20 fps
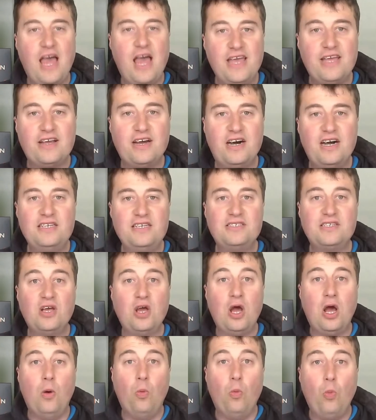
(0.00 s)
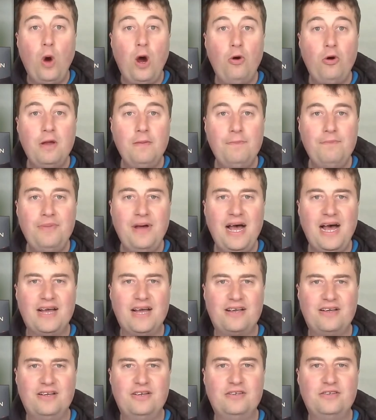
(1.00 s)
guys, and welcome back
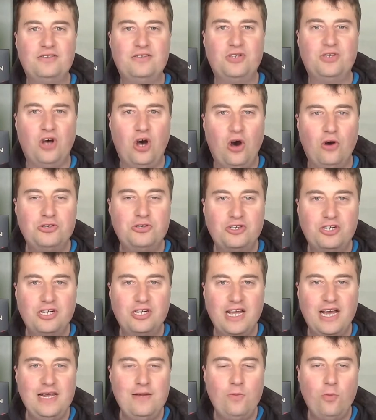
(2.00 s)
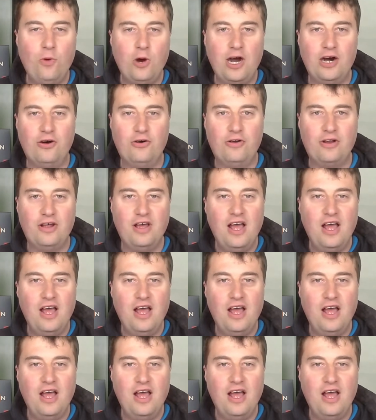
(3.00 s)
to Ultra Game World.